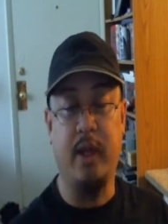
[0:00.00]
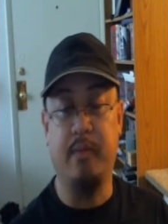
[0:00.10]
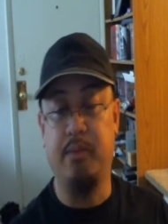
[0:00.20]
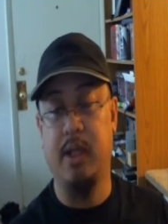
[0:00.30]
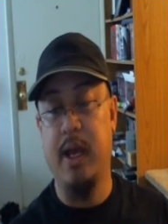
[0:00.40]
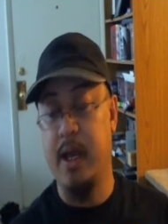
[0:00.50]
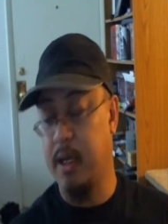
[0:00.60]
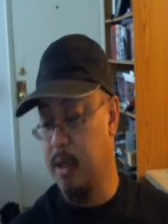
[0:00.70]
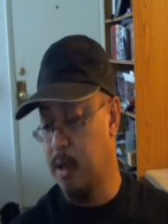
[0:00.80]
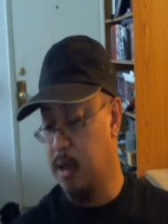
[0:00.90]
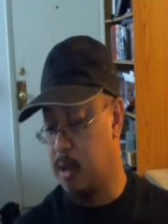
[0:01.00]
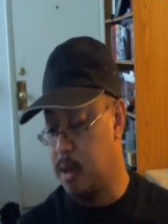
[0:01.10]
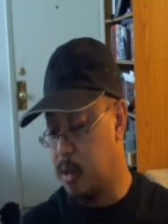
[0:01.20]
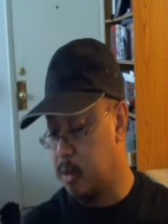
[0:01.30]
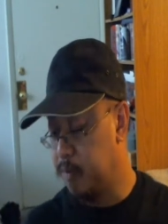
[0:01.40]
had black.
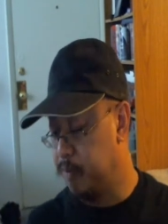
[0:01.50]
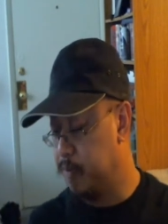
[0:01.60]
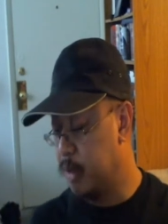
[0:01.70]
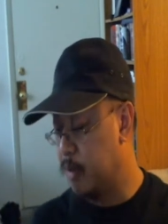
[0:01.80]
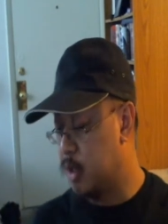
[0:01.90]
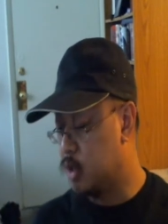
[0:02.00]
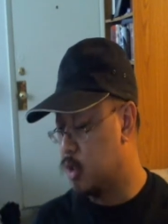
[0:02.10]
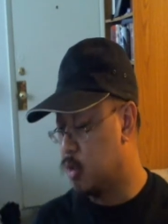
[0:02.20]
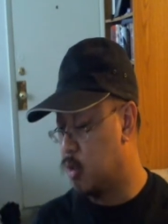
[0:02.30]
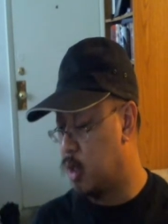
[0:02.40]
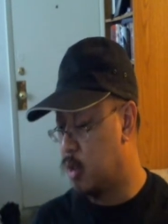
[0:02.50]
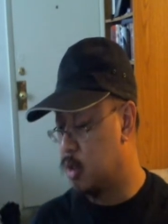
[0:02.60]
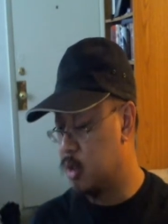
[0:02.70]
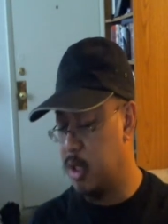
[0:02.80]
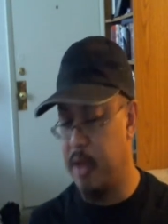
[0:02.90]
I'm not sure what
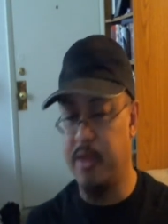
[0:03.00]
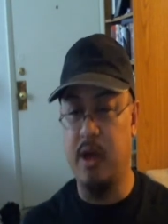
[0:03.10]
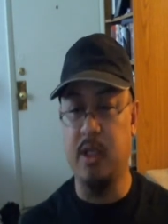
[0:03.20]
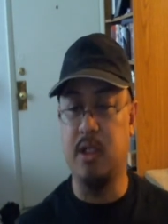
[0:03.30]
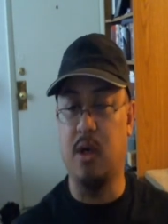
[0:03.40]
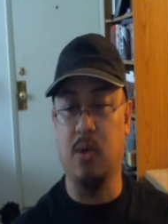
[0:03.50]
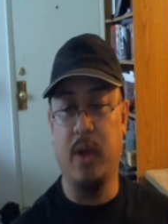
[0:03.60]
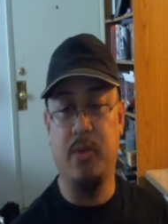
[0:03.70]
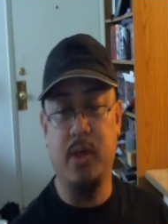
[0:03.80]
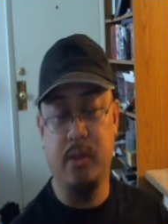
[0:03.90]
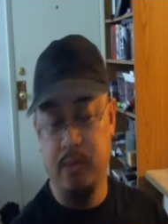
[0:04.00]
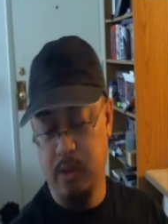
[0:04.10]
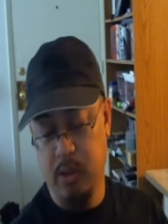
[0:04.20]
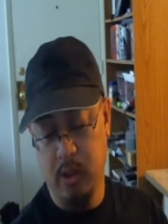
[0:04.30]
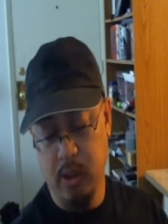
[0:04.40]
others. I thought I saw a red one
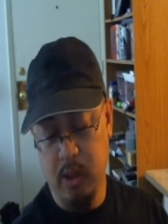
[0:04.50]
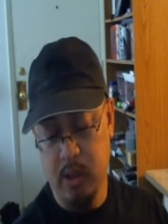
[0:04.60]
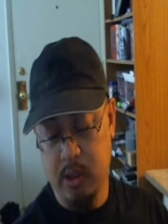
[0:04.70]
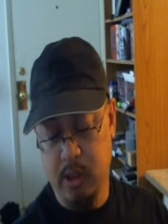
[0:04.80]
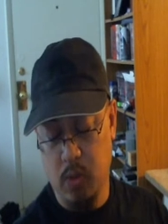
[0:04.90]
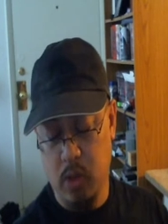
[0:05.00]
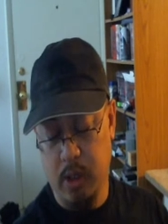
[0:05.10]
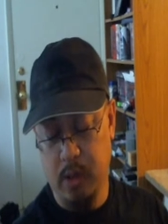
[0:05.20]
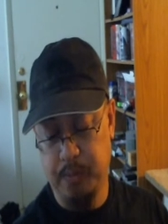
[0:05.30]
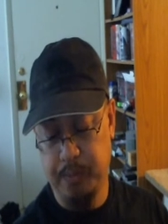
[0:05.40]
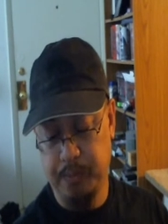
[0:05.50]
somewhere.